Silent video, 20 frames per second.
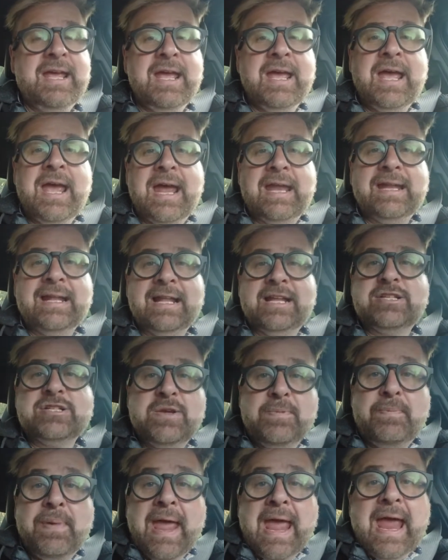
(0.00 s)
and it'll
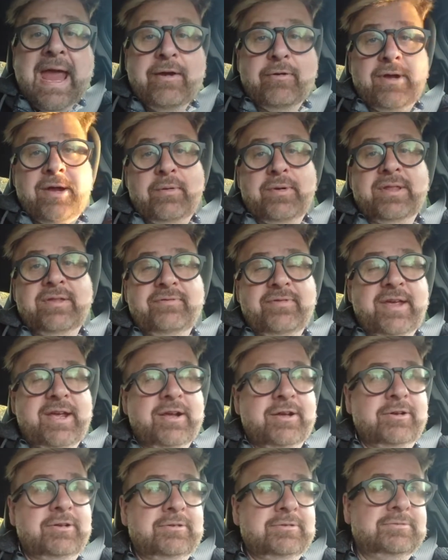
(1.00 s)
actually pair it with the
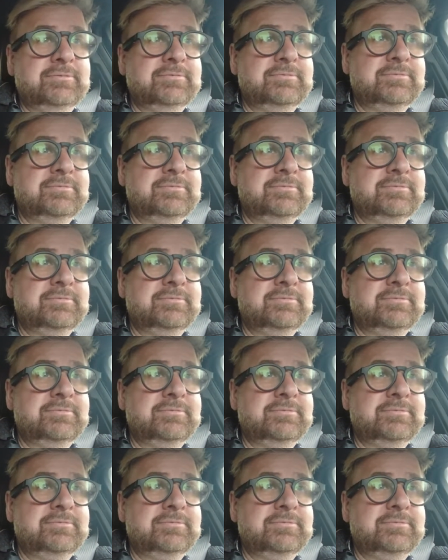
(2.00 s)
vehicle.